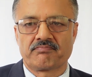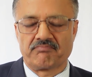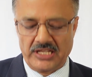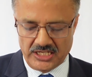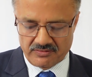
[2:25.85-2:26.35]

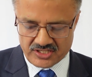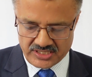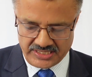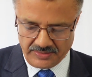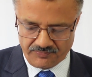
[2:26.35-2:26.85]
the
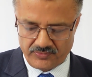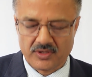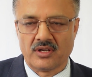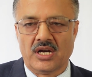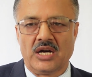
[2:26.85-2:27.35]
university.
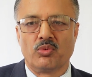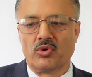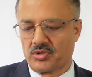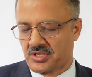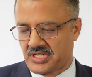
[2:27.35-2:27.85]
I
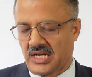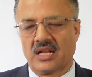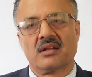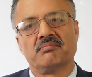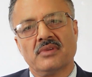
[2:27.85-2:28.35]
won't
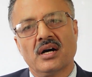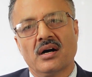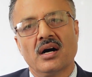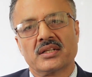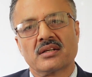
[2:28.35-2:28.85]
tell
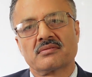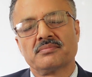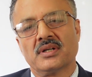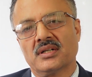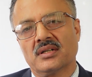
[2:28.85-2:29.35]
other
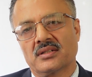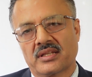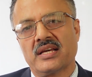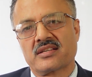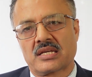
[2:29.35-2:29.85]

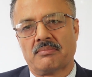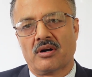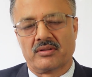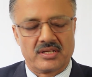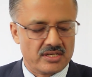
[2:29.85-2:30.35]
things
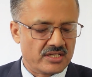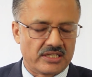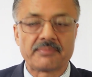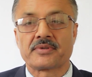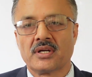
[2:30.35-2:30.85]
about this
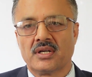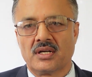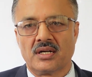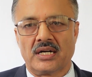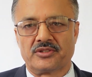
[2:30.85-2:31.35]
script.
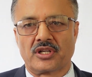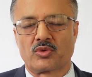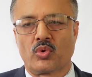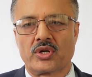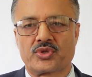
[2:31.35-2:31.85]
I do not
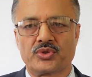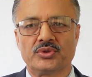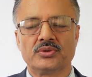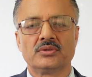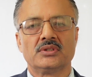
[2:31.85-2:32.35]
want
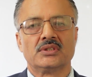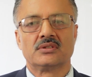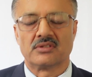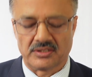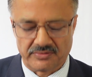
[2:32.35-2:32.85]
to
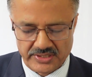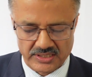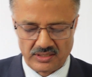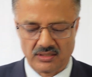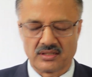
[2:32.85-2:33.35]

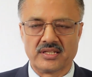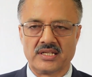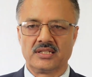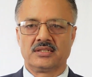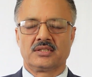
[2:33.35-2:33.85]
reveal
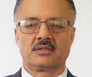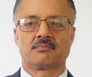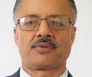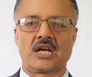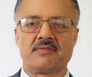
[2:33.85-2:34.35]
the
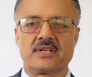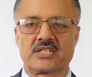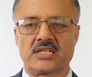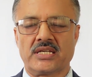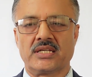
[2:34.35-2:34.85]

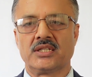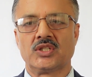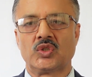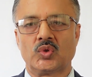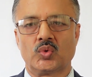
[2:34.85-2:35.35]
privacy
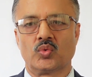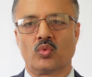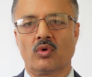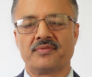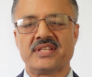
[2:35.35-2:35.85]

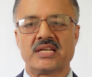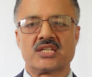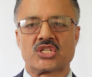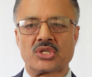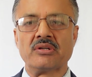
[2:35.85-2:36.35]
of the
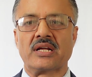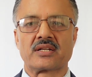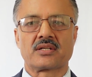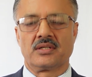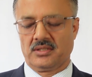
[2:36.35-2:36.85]

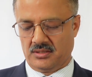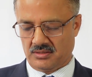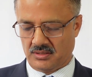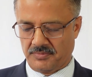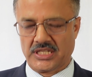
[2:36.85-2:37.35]
student
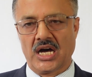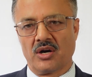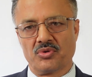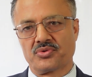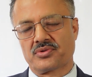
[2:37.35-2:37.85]

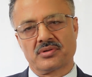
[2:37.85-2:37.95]
without